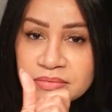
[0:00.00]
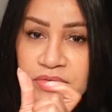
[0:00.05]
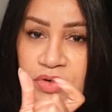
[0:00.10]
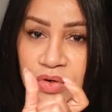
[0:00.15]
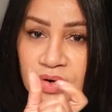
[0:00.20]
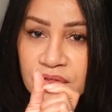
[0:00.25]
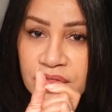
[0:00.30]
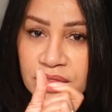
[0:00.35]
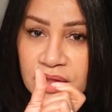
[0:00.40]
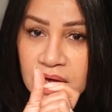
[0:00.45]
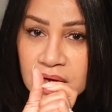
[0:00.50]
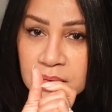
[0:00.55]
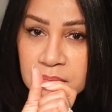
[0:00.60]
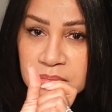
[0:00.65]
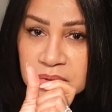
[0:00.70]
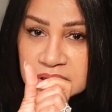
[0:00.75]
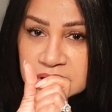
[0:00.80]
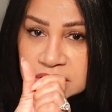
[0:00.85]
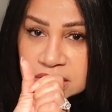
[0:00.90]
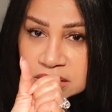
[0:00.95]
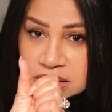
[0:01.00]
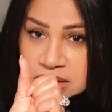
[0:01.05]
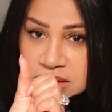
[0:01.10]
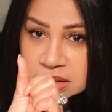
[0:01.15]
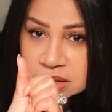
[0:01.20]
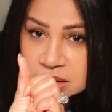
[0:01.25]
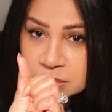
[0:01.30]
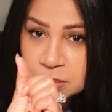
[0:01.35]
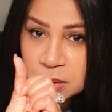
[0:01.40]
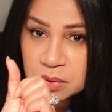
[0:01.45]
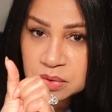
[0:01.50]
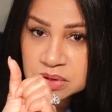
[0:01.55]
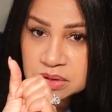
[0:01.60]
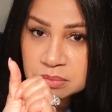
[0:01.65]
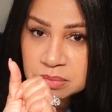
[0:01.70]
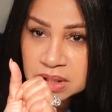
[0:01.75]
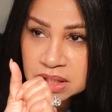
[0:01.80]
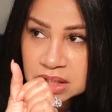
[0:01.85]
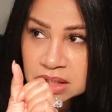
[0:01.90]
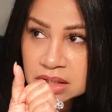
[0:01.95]
of your thumb is supposed
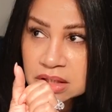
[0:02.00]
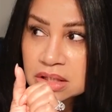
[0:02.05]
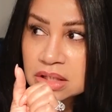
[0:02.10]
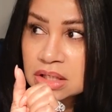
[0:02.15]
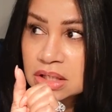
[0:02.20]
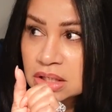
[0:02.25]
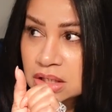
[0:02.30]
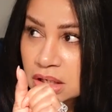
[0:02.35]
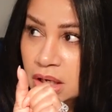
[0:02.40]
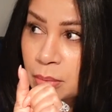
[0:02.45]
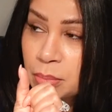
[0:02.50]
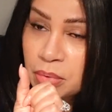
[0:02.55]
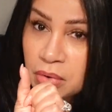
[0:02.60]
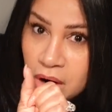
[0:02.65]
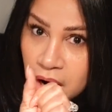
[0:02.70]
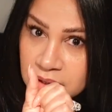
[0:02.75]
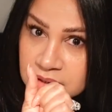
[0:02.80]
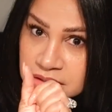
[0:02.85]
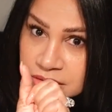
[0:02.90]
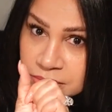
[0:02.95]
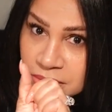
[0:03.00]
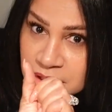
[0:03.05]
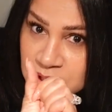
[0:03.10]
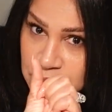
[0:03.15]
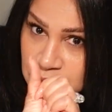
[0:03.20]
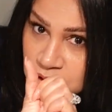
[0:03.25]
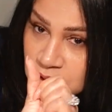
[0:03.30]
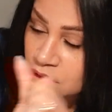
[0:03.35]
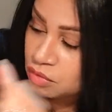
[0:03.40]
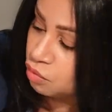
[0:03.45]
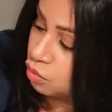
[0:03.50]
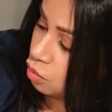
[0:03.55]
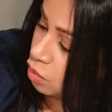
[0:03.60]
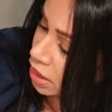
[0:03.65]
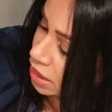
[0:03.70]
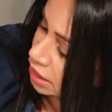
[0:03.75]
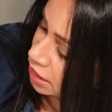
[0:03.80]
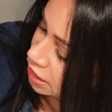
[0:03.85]
to be the approximation of 1